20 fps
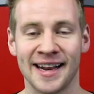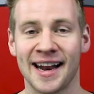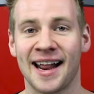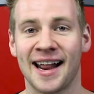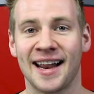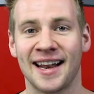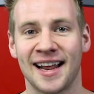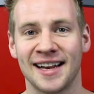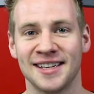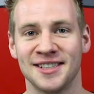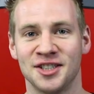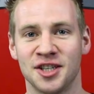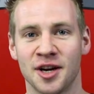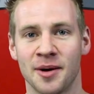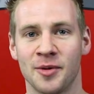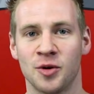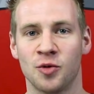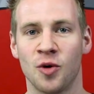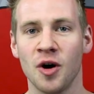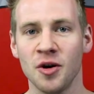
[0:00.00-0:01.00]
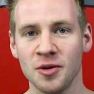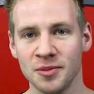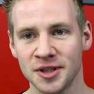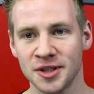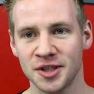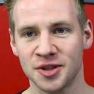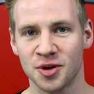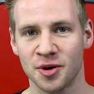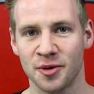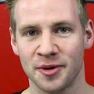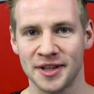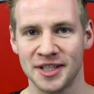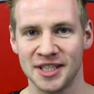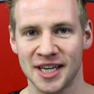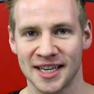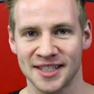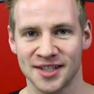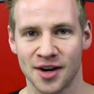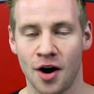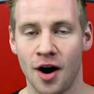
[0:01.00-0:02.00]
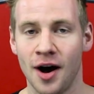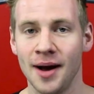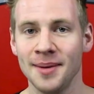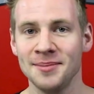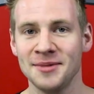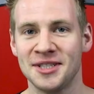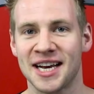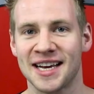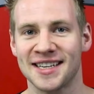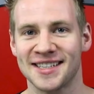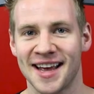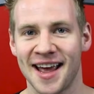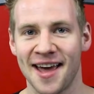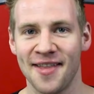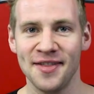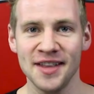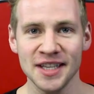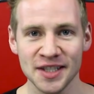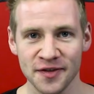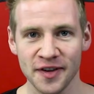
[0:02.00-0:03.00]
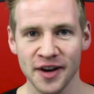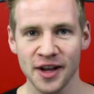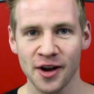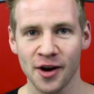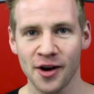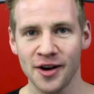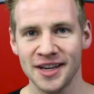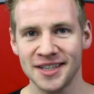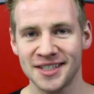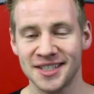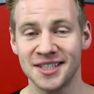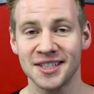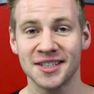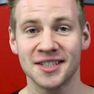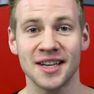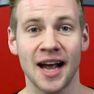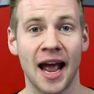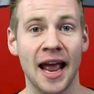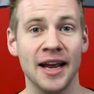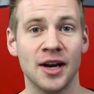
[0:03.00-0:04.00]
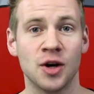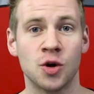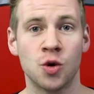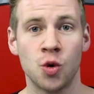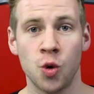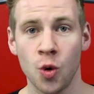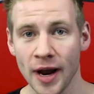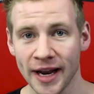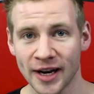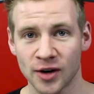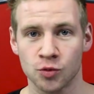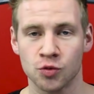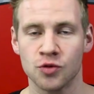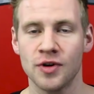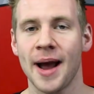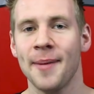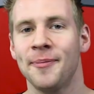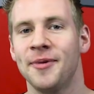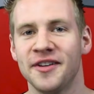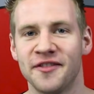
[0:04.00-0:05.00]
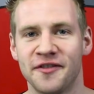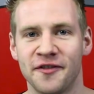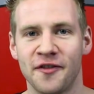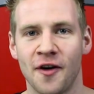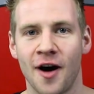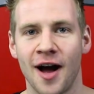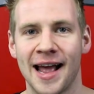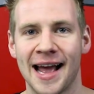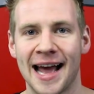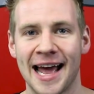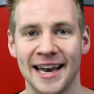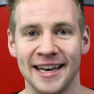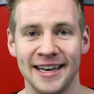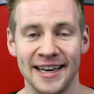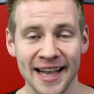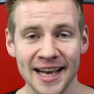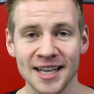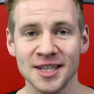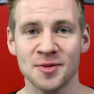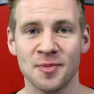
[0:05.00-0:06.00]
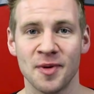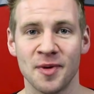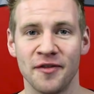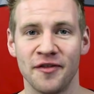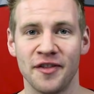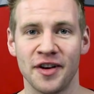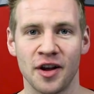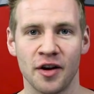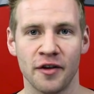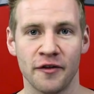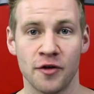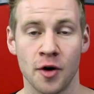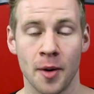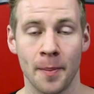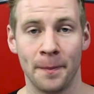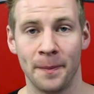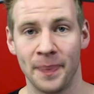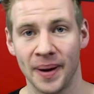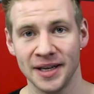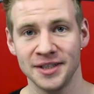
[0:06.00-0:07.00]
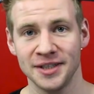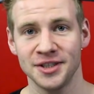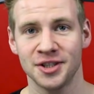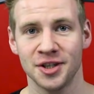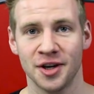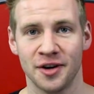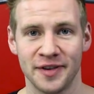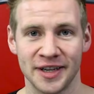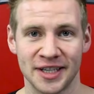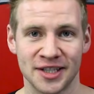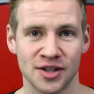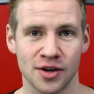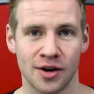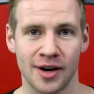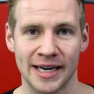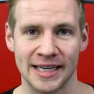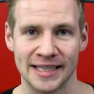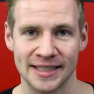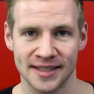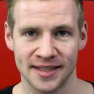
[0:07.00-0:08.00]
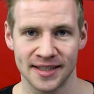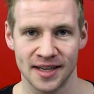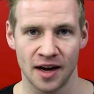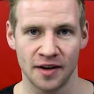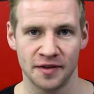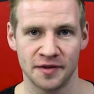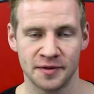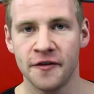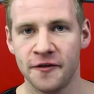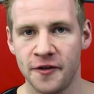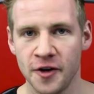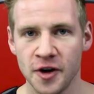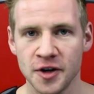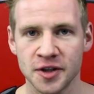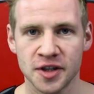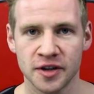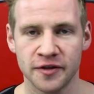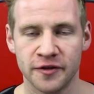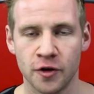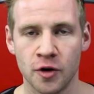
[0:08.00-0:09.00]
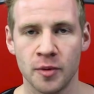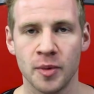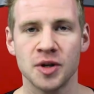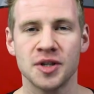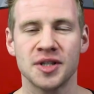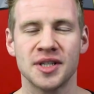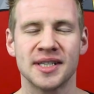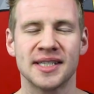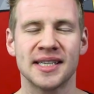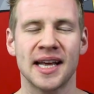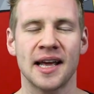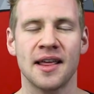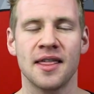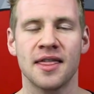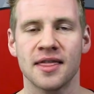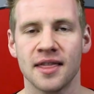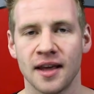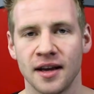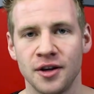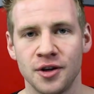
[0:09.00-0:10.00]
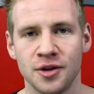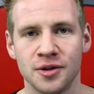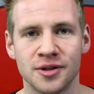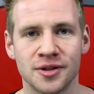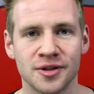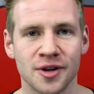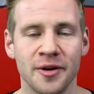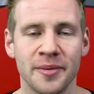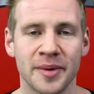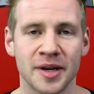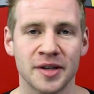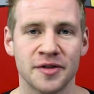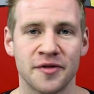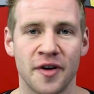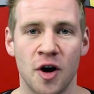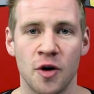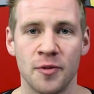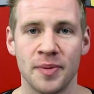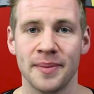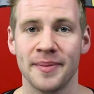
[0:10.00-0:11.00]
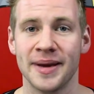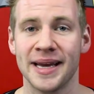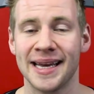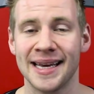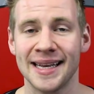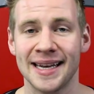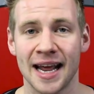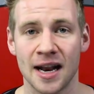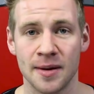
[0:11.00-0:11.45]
G'day ladies and gentlemen, welcome to Draw with JAZZA. I'm JAZZA and this video is just a quick rapid fire announcement video for a bunch of exciting stuff. First and foremost, to say thank you so much for helping me hit